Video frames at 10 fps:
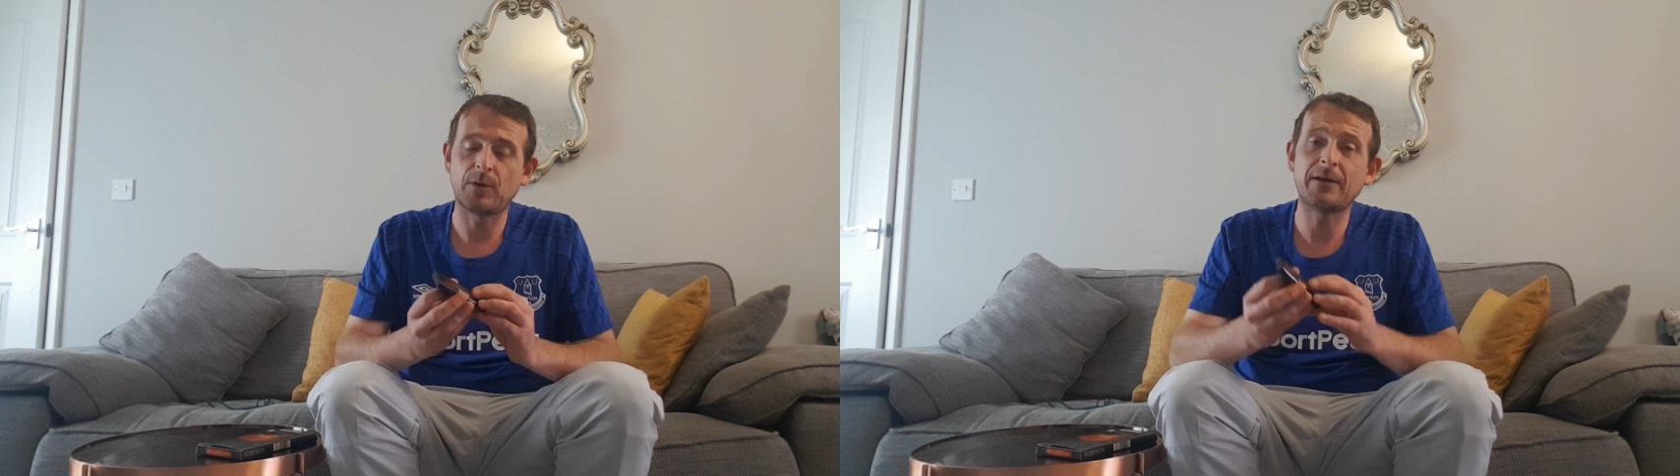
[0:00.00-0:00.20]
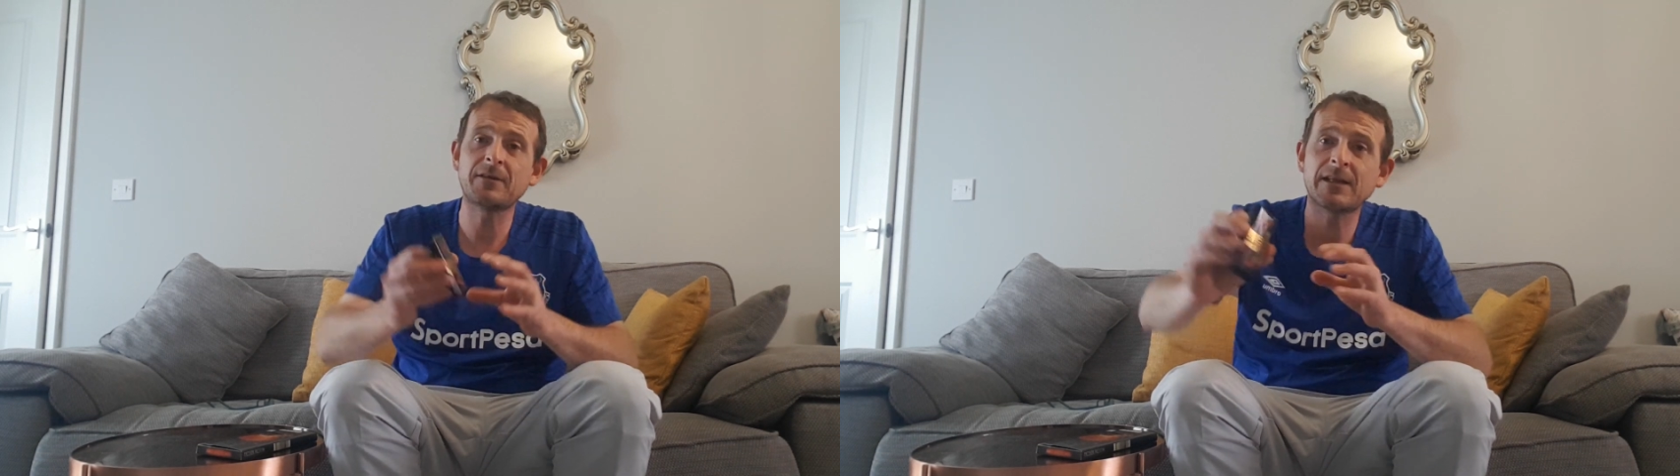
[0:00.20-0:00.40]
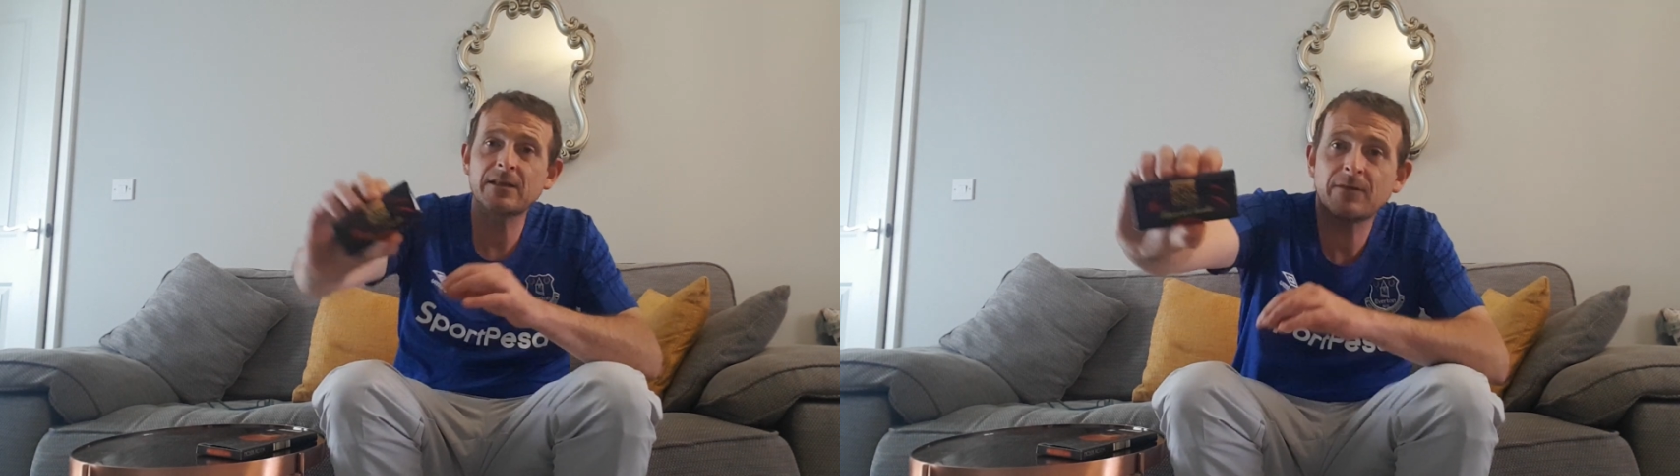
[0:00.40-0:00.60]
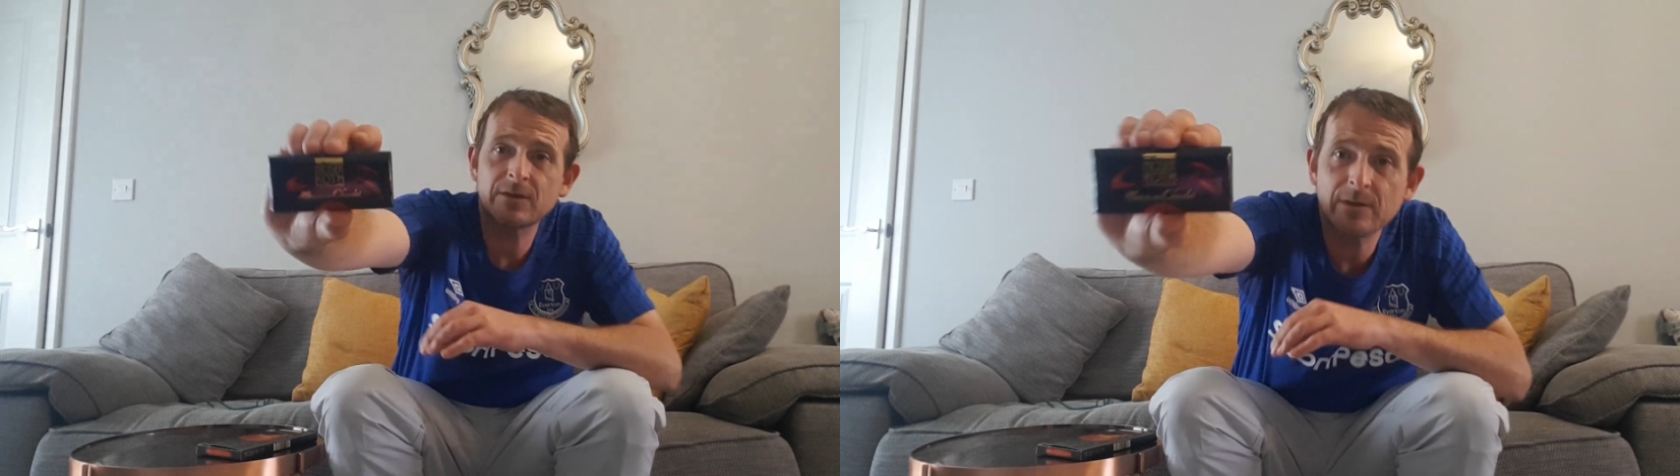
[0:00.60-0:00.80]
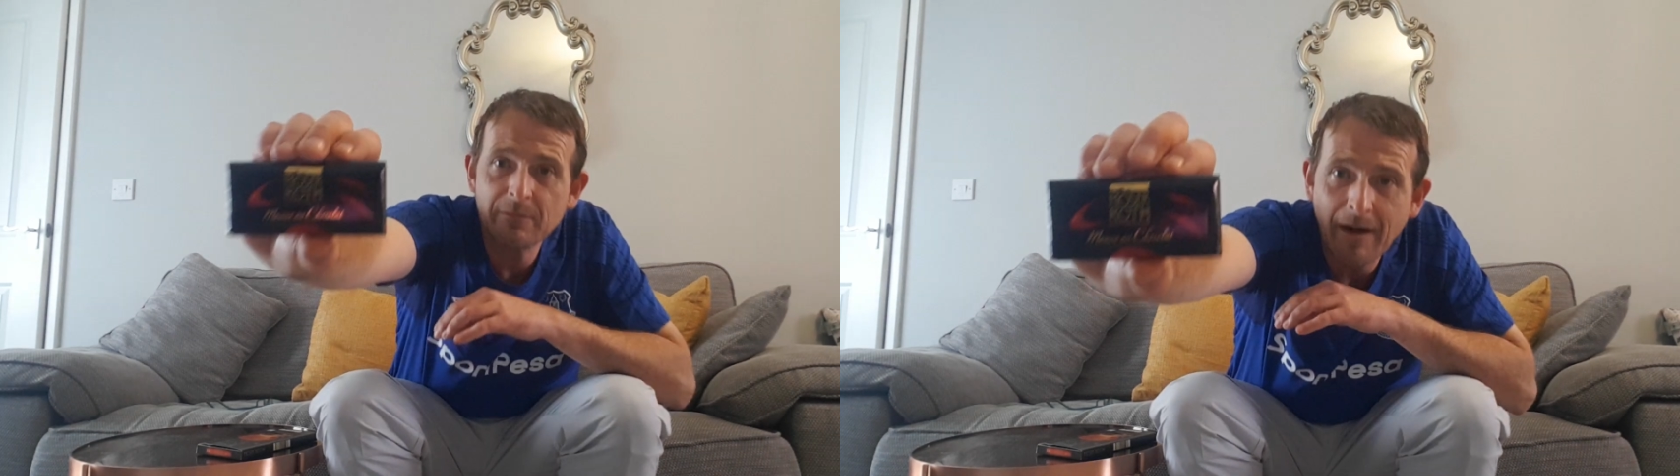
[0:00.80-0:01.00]
but even the
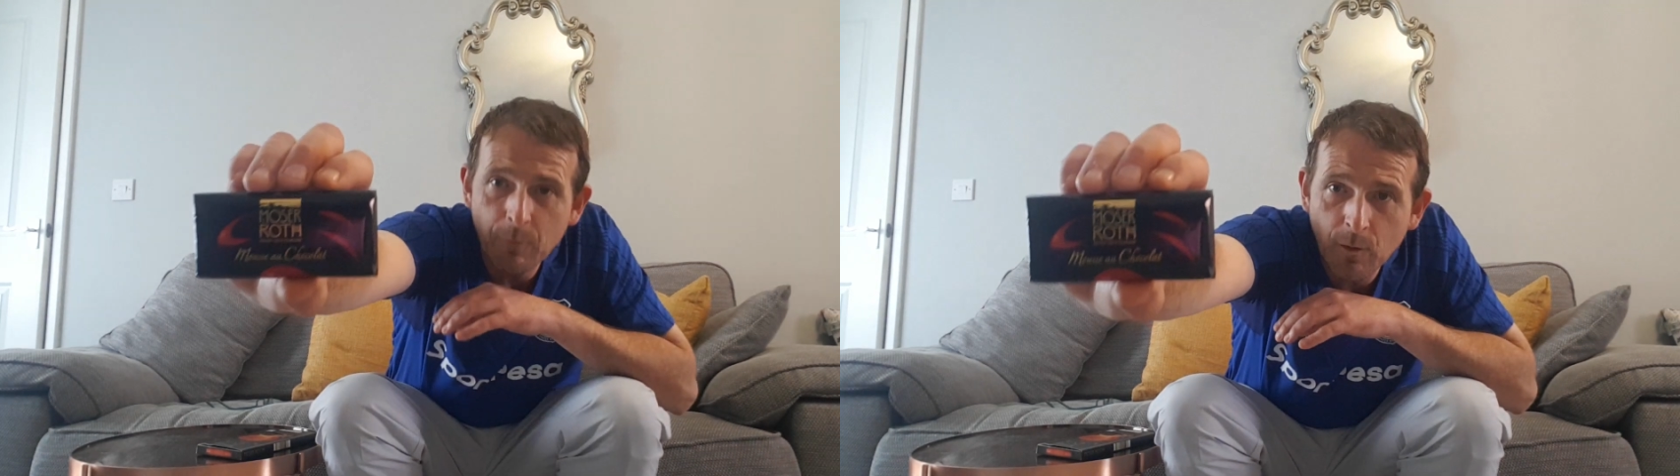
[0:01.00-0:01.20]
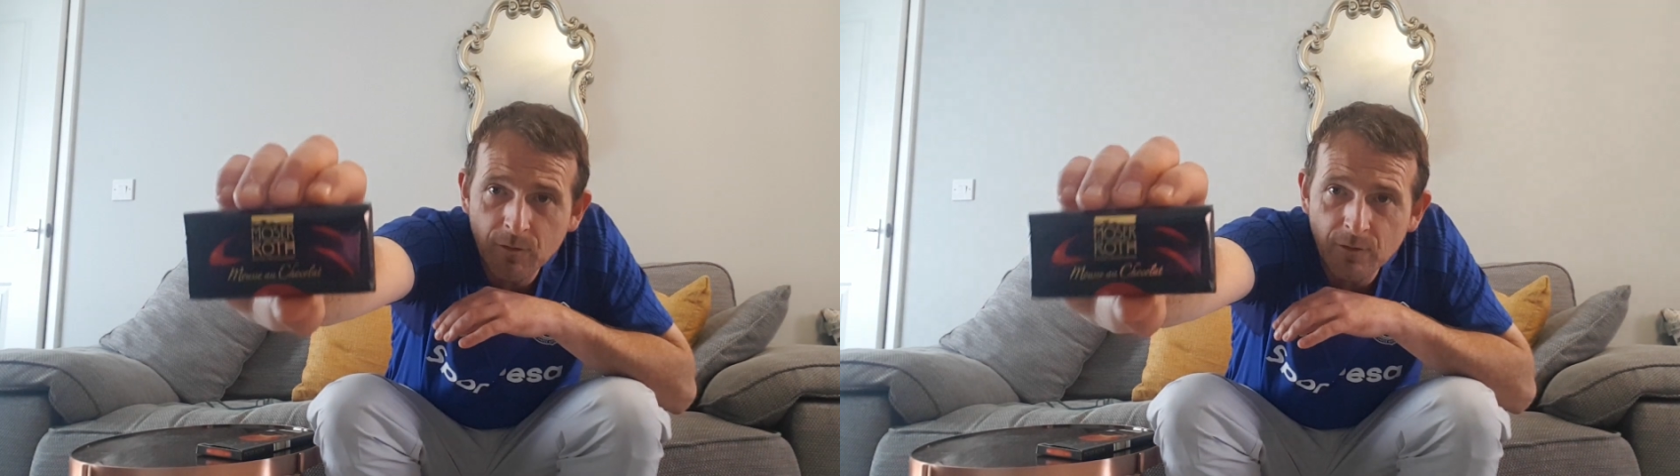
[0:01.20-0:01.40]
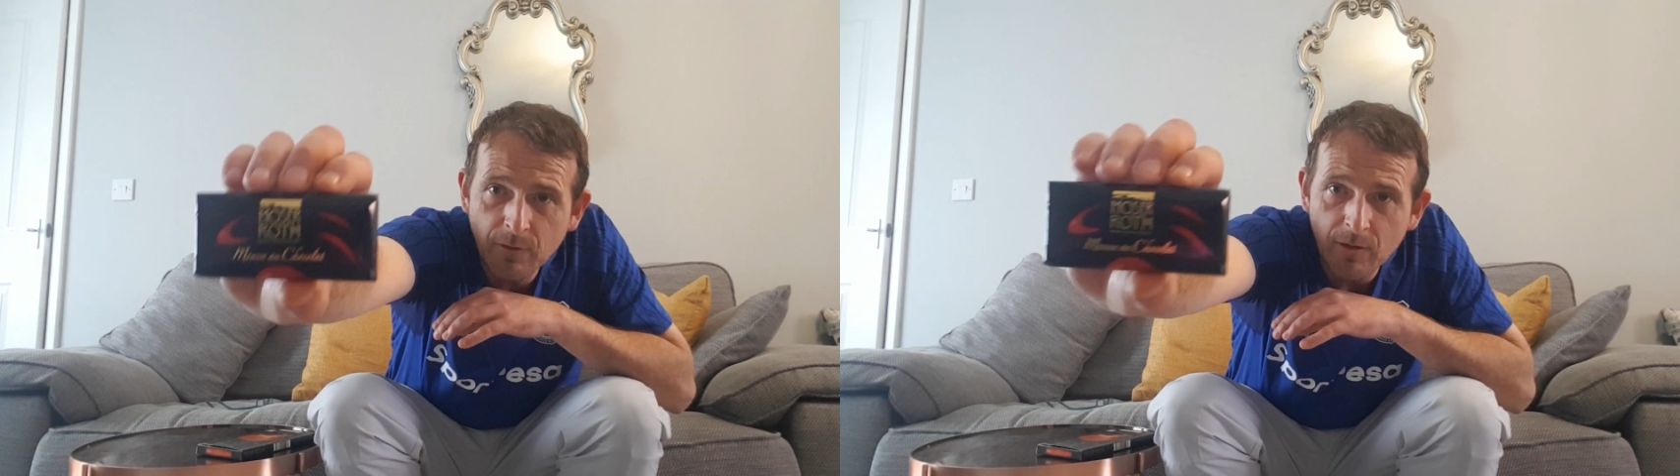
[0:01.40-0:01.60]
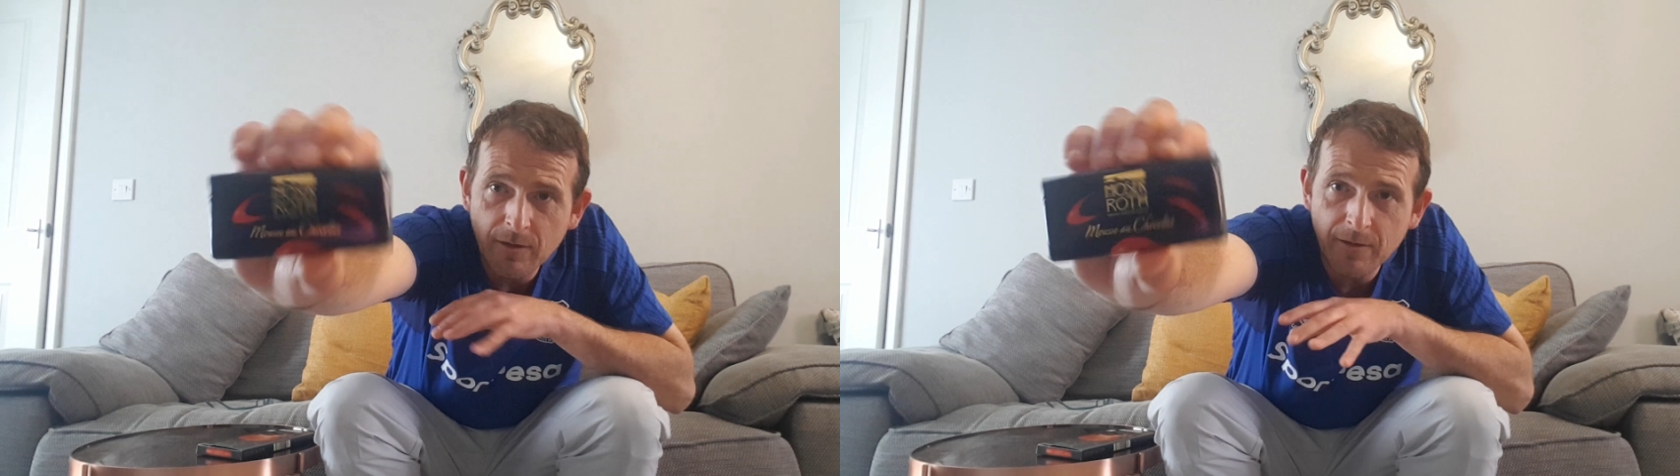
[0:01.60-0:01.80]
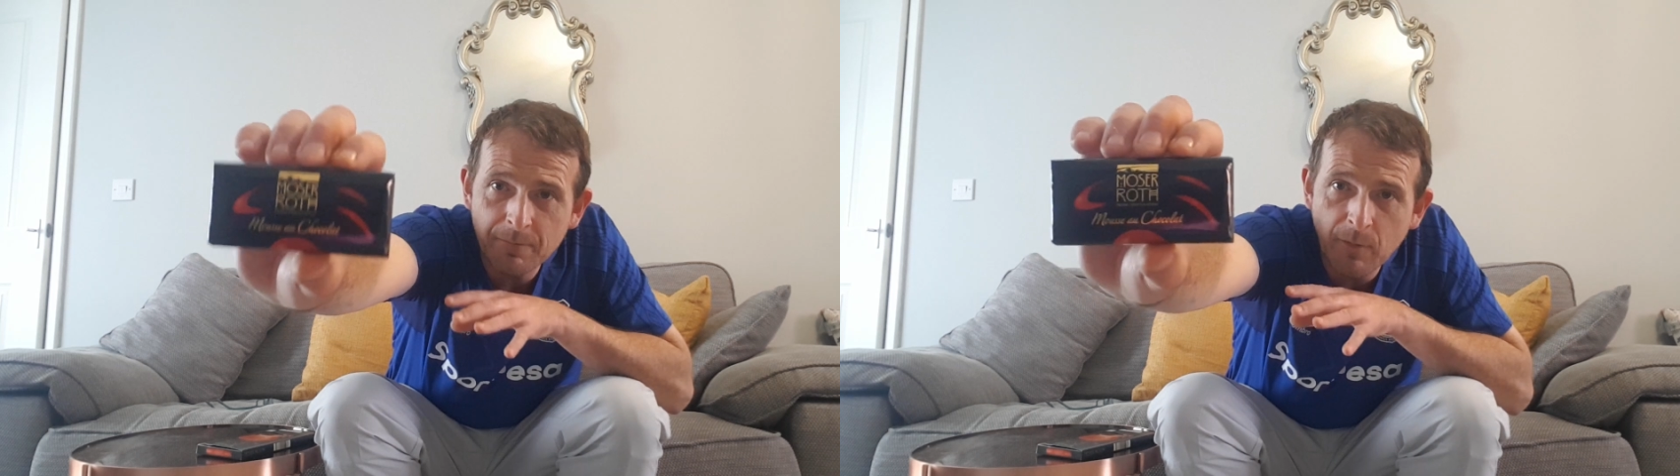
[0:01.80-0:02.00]
individually wrapped ones have got
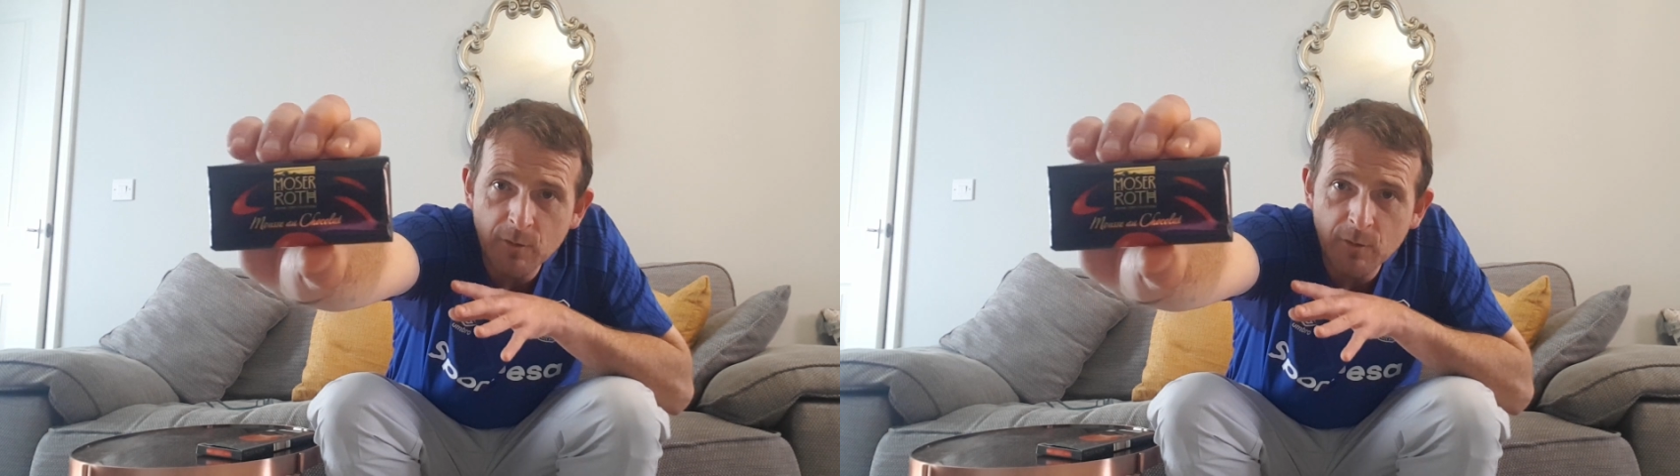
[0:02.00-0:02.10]
the